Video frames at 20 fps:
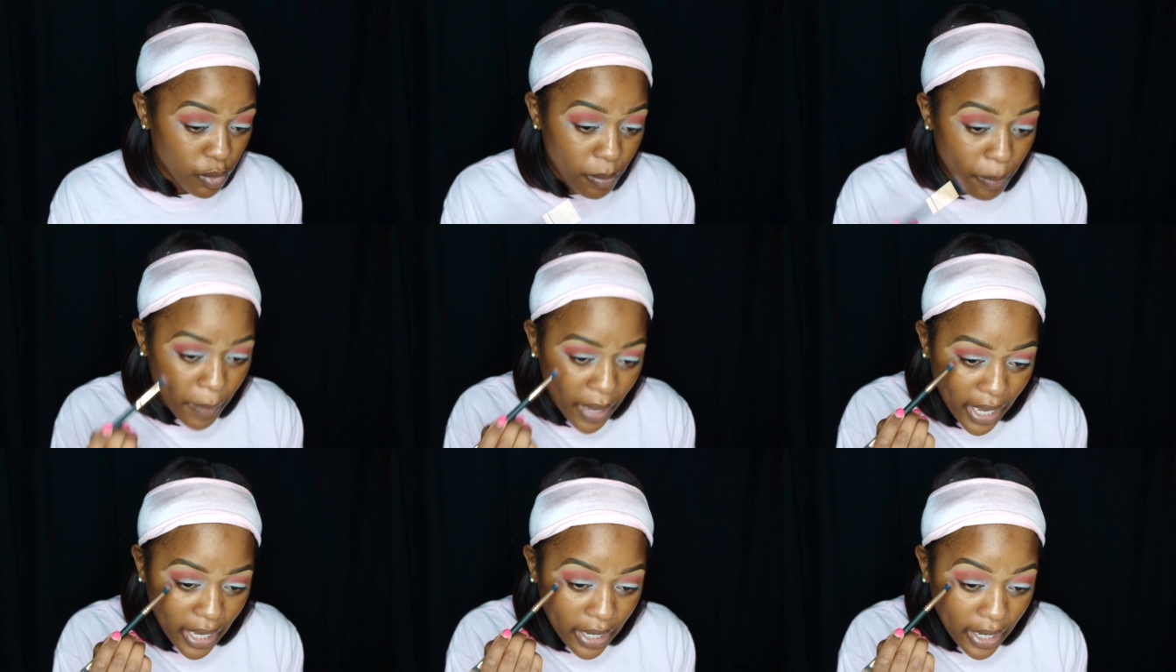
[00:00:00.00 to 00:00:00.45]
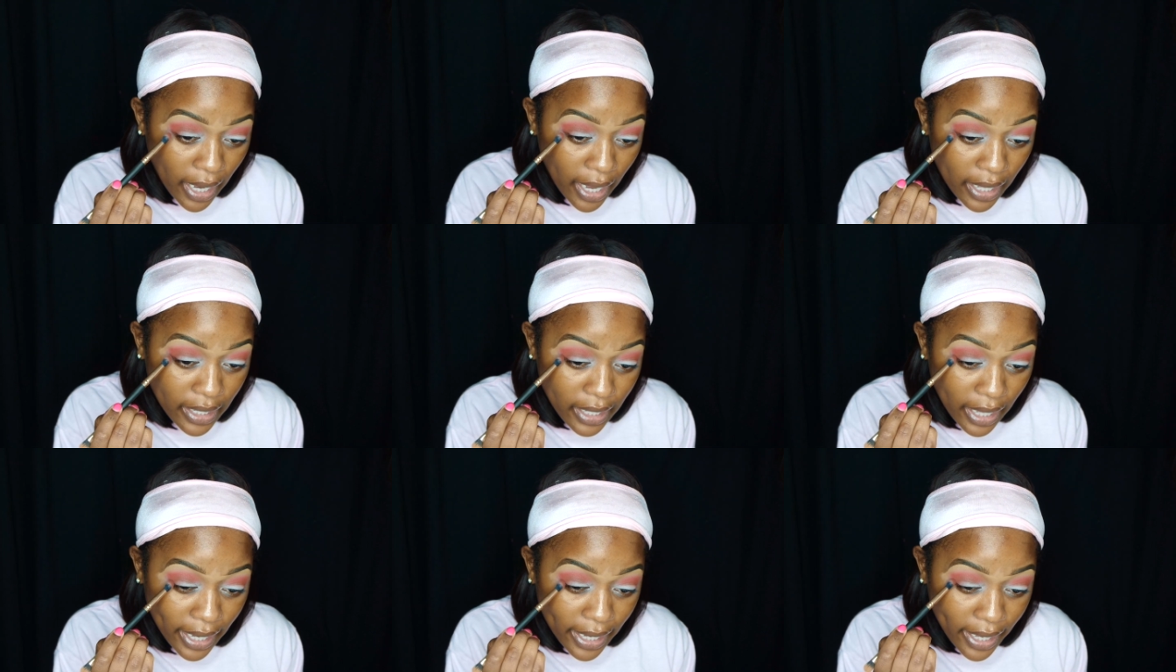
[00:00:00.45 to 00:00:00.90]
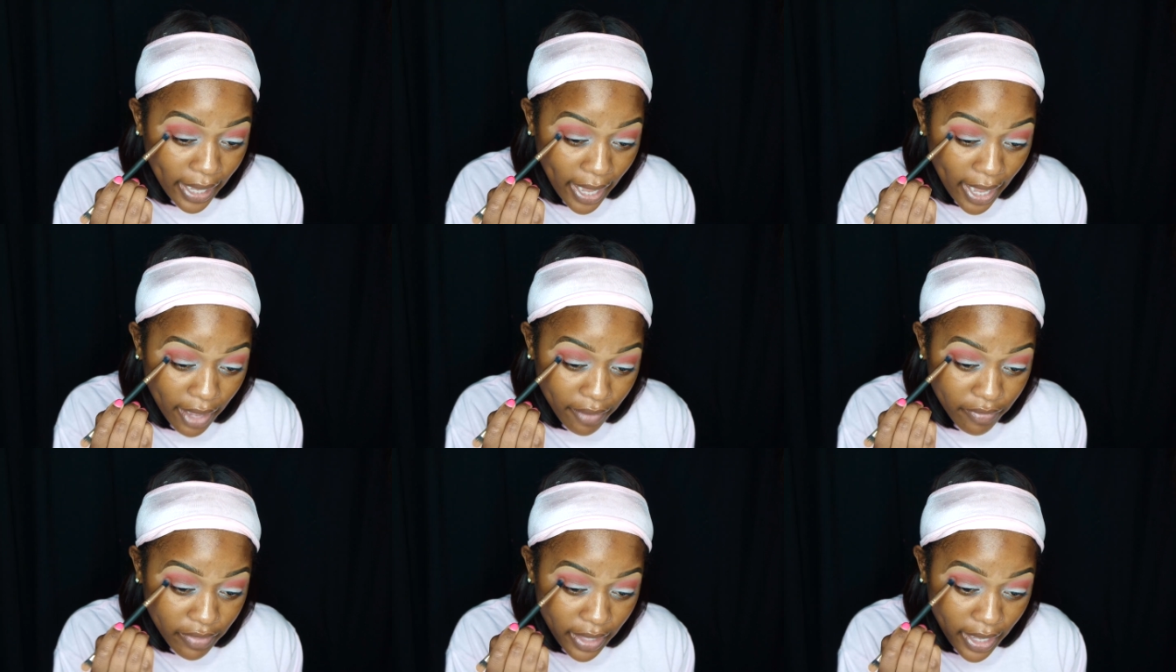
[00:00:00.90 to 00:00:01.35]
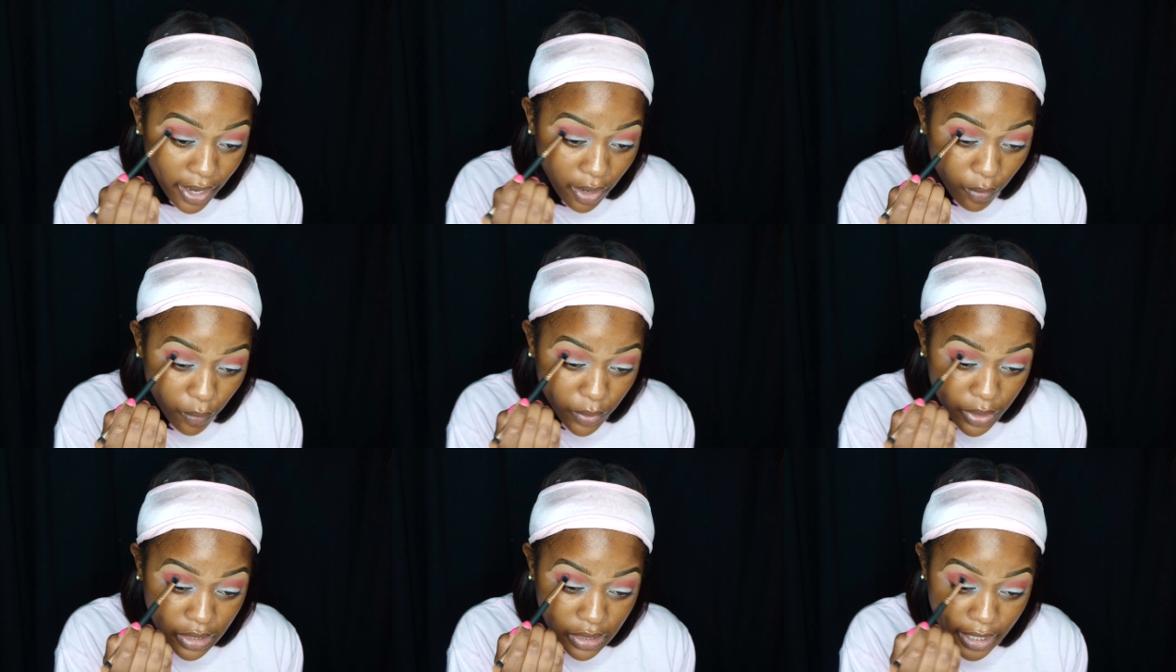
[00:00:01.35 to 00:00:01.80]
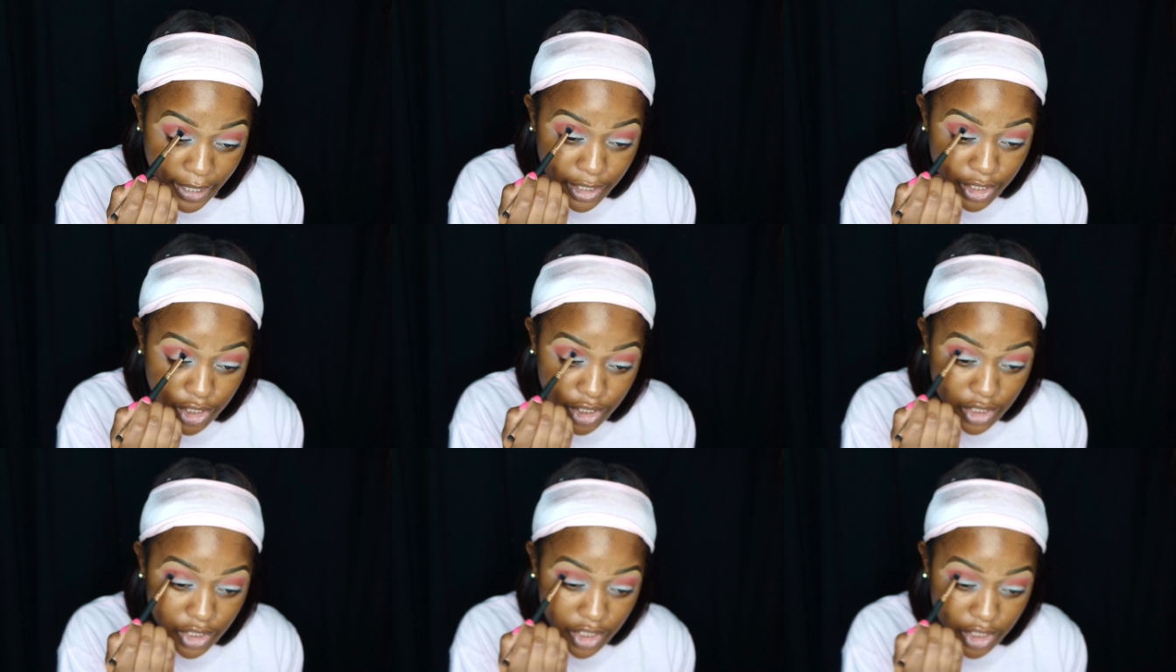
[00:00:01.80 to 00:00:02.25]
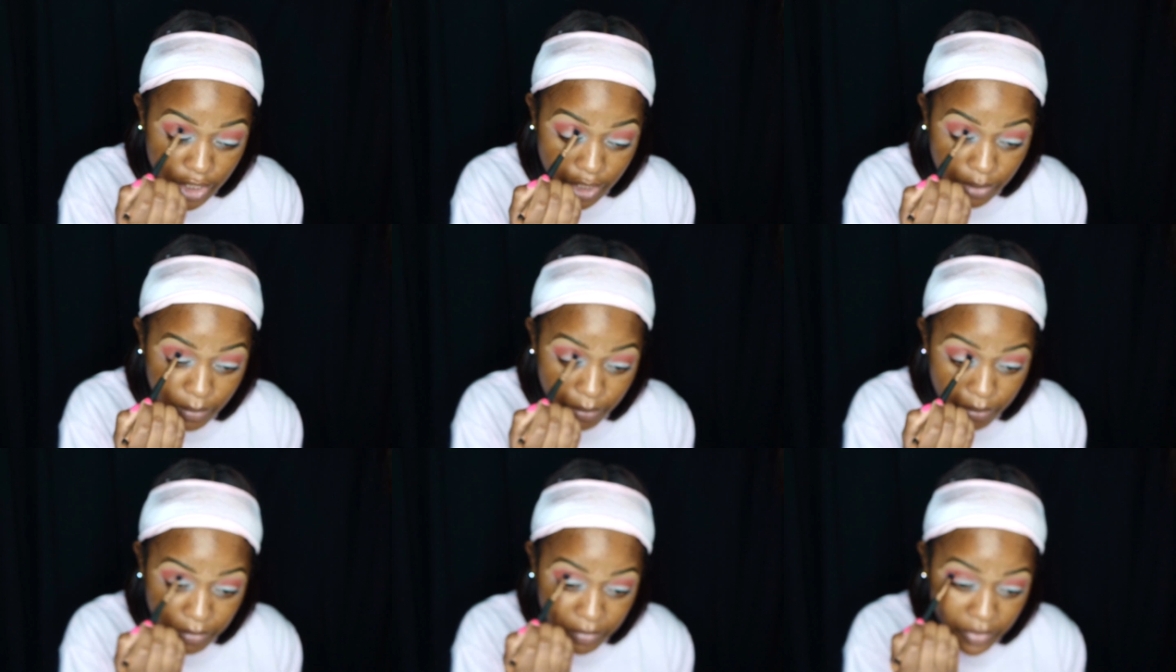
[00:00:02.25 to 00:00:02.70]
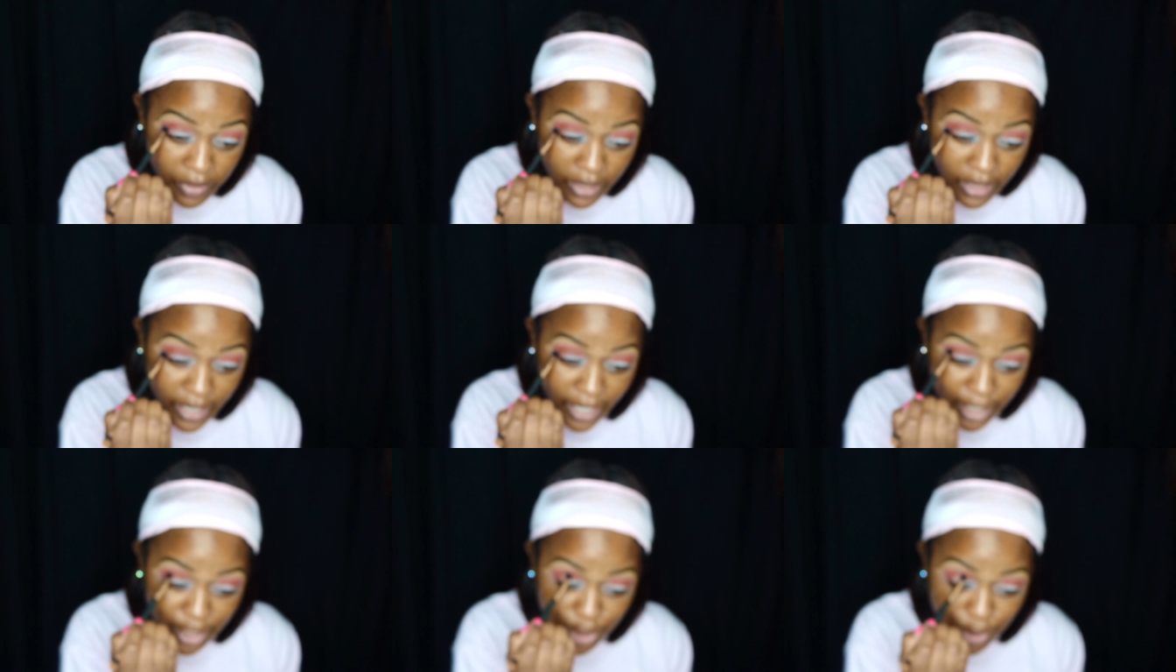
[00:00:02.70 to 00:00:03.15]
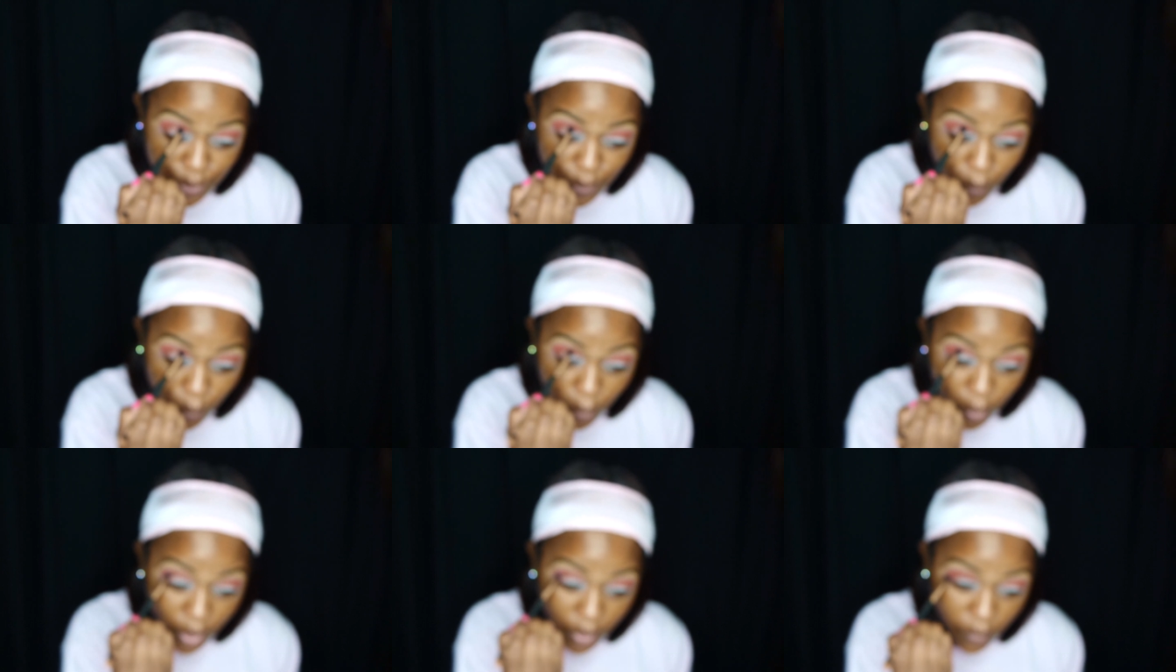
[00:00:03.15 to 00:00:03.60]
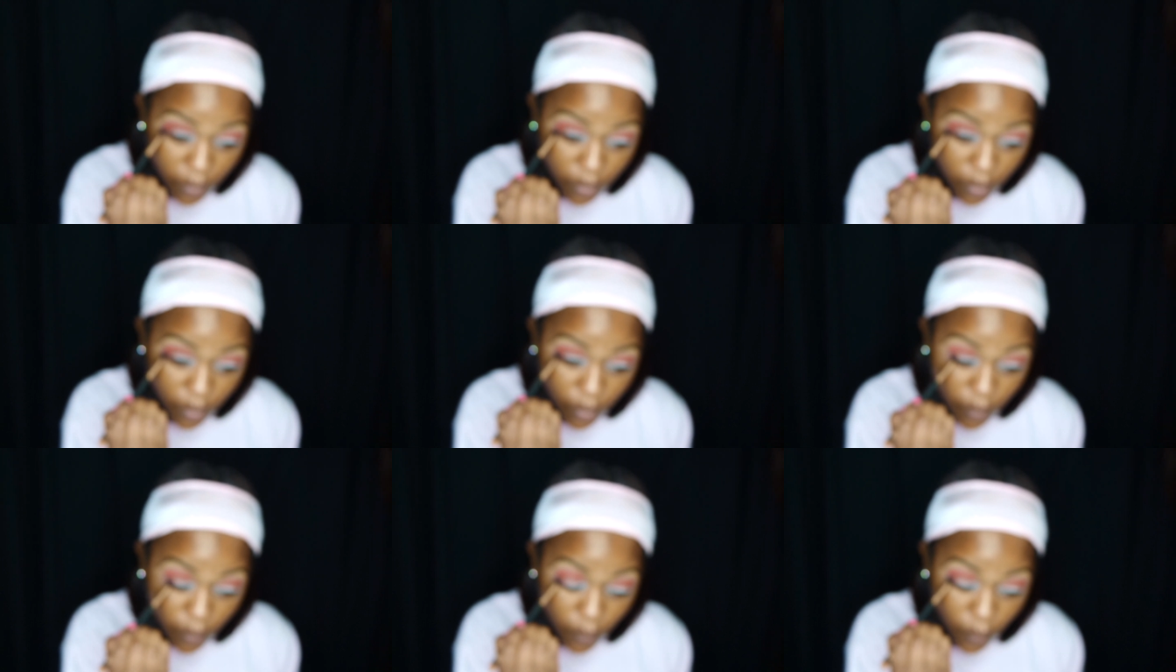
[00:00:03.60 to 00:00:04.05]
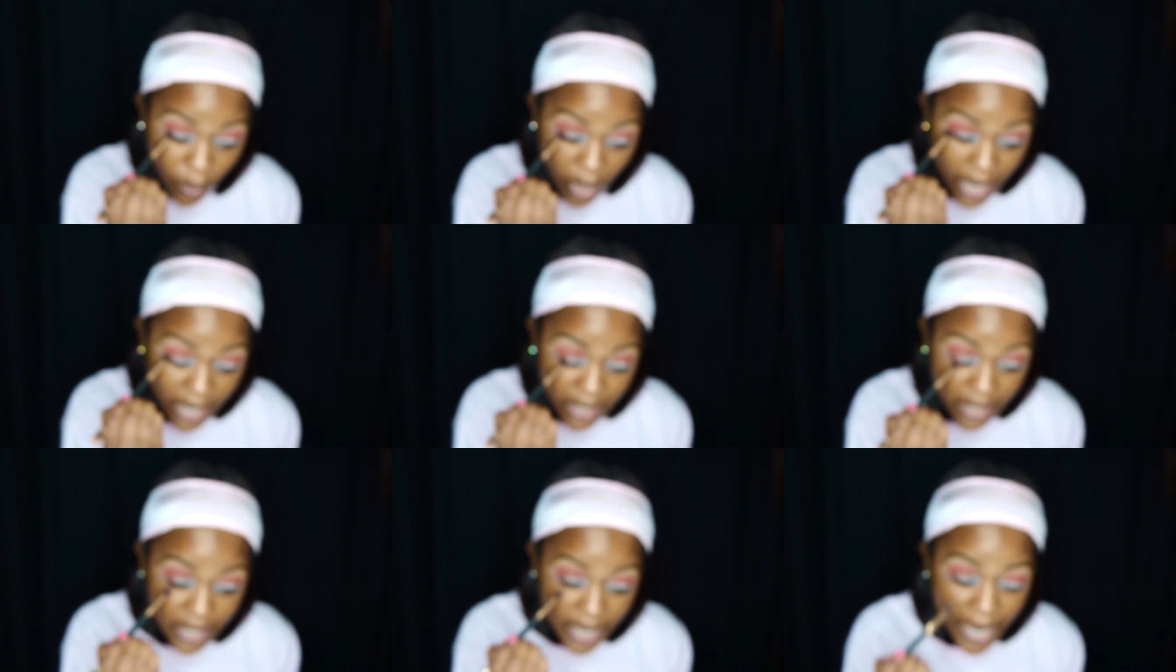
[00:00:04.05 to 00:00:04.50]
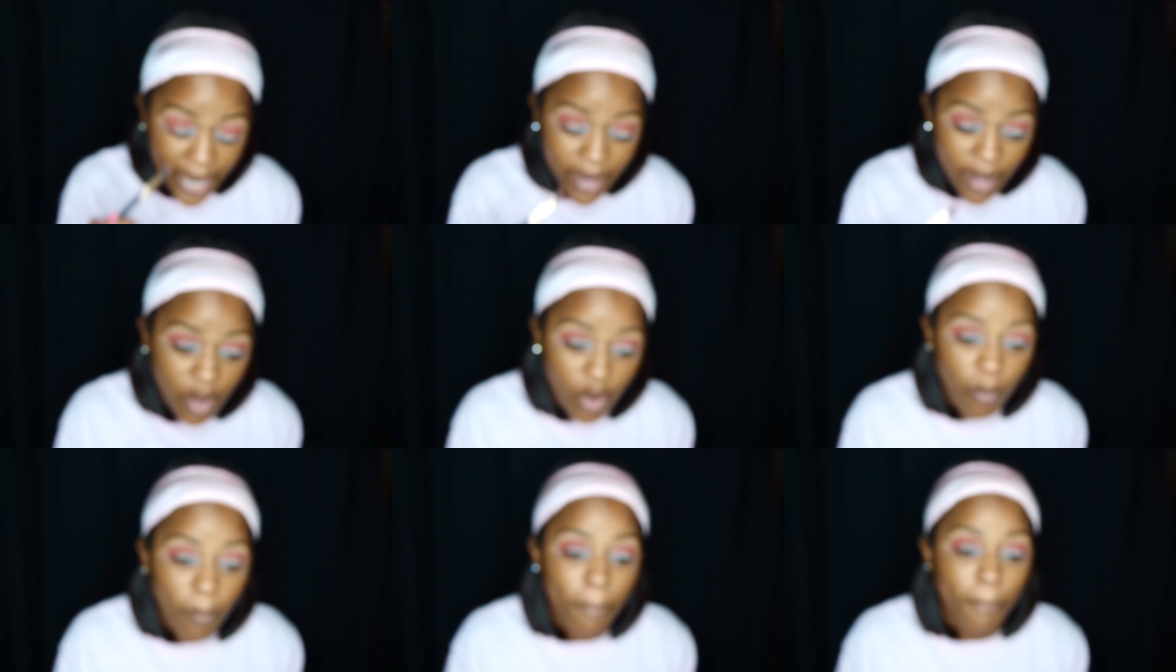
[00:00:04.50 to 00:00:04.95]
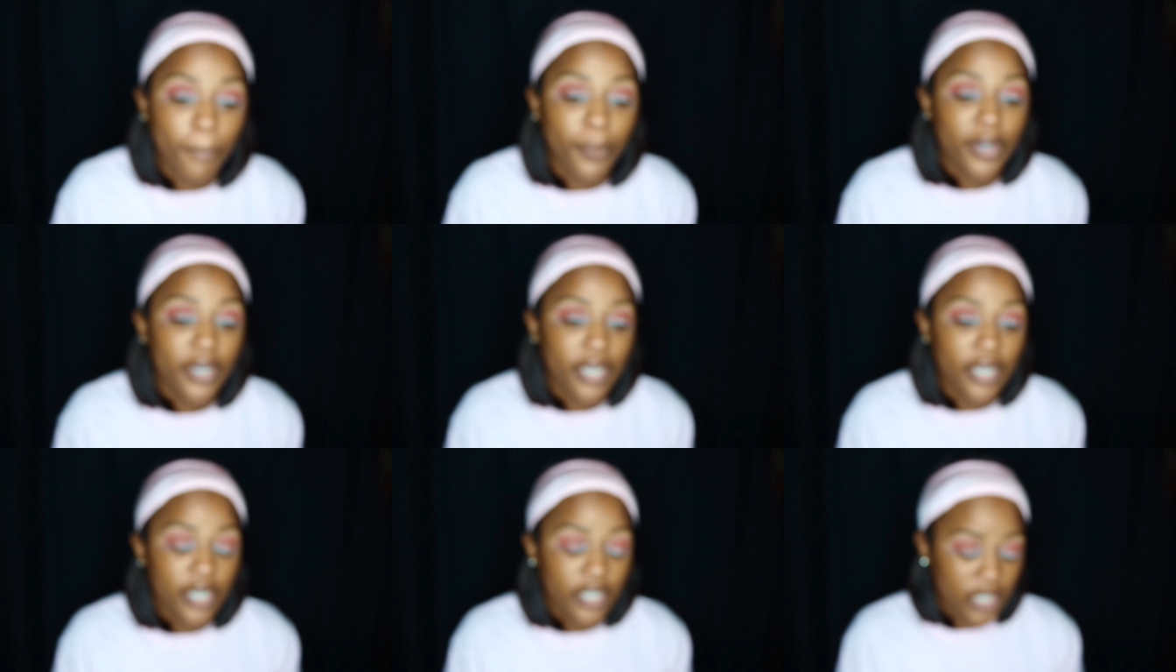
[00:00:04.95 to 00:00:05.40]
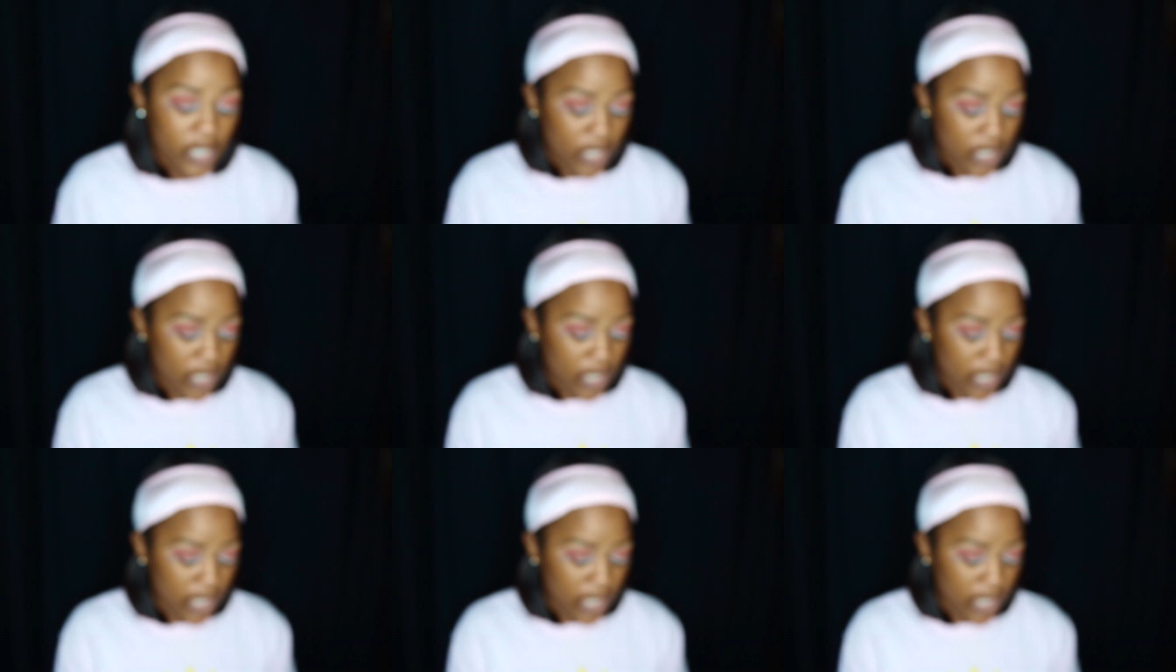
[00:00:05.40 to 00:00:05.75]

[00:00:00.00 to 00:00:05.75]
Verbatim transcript: you may not like have that relationship that you want right now, but